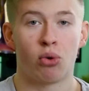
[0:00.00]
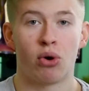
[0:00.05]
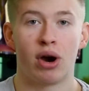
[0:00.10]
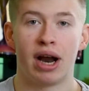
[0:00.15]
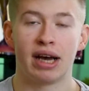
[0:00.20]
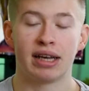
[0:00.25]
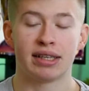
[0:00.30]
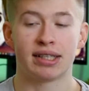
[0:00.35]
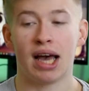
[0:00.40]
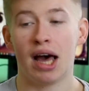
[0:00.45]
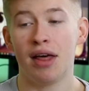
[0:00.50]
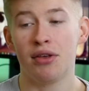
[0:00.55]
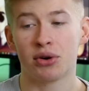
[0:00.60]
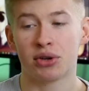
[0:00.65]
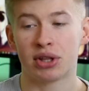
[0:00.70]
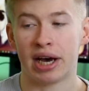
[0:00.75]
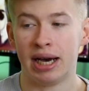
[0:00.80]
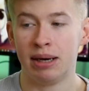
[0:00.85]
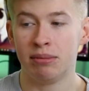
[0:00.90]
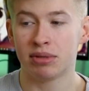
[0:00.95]
whereas
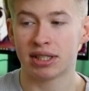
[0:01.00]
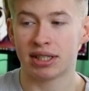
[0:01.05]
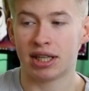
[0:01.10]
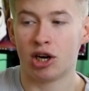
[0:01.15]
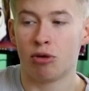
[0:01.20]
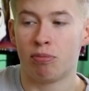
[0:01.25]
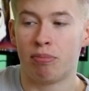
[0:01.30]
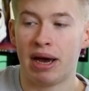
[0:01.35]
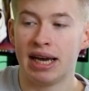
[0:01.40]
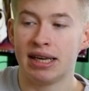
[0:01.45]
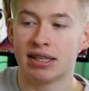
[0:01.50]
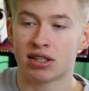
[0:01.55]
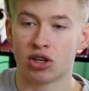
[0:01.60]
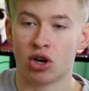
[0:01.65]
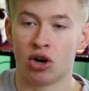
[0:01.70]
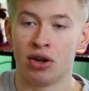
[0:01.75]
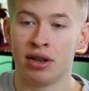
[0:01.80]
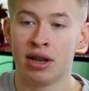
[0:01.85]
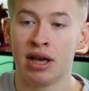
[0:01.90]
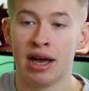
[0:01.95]
other times they're based
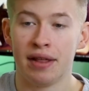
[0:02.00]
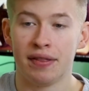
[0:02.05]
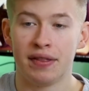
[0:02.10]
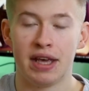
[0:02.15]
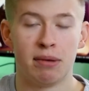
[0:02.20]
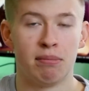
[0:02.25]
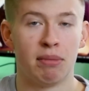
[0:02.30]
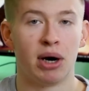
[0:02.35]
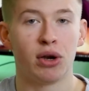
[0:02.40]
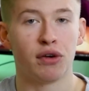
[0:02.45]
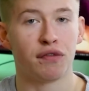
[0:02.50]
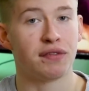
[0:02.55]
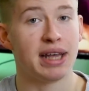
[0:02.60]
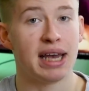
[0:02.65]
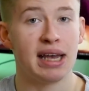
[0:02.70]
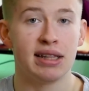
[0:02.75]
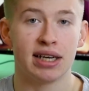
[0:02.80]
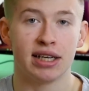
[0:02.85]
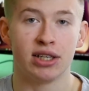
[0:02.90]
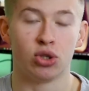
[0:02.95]
on the amount of
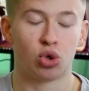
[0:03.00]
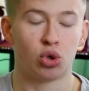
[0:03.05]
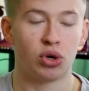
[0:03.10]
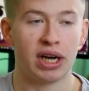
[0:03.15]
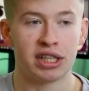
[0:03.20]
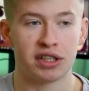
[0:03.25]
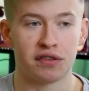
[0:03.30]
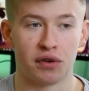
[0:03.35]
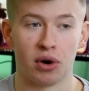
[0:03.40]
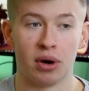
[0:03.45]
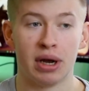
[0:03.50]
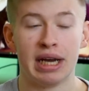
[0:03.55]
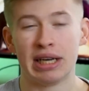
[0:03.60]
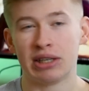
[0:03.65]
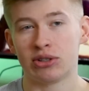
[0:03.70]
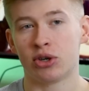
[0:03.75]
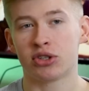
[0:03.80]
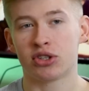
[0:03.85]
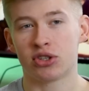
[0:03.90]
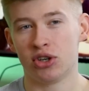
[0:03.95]
data you transfer.
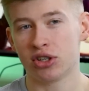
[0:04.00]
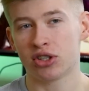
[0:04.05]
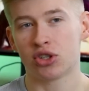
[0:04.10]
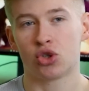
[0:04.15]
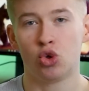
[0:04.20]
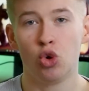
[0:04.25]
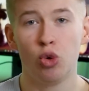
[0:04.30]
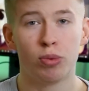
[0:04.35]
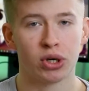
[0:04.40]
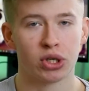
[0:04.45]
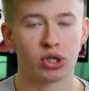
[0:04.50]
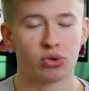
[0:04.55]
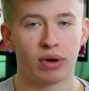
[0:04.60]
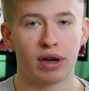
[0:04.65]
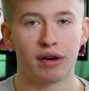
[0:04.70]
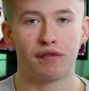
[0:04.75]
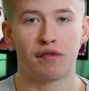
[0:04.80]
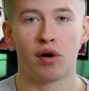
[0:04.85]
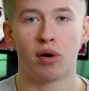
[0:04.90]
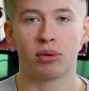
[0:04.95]
So it's not super
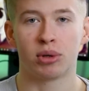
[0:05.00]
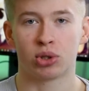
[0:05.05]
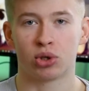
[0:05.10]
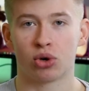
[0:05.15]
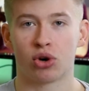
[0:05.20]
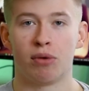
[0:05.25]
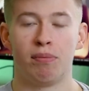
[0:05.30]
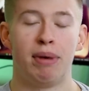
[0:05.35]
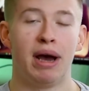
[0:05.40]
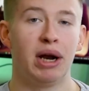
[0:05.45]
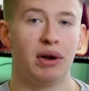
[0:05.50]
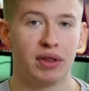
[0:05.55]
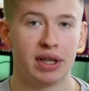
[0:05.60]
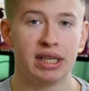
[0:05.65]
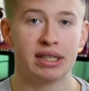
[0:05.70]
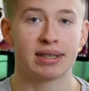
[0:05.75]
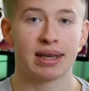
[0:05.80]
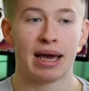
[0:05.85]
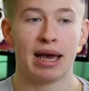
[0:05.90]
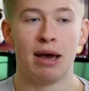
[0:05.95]
straightforward to compare
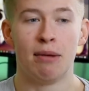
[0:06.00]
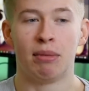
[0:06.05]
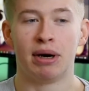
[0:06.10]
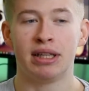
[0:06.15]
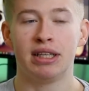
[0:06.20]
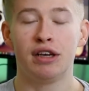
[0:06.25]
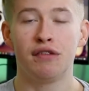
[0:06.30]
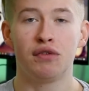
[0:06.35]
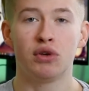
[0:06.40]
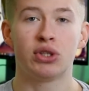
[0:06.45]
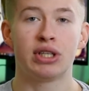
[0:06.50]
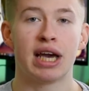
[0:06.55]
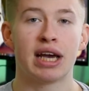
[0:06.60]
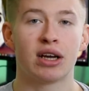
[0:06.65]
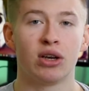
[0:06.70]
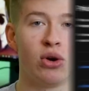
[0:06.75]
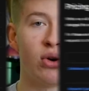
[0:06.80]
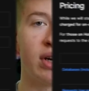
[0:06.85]
these, but if you take a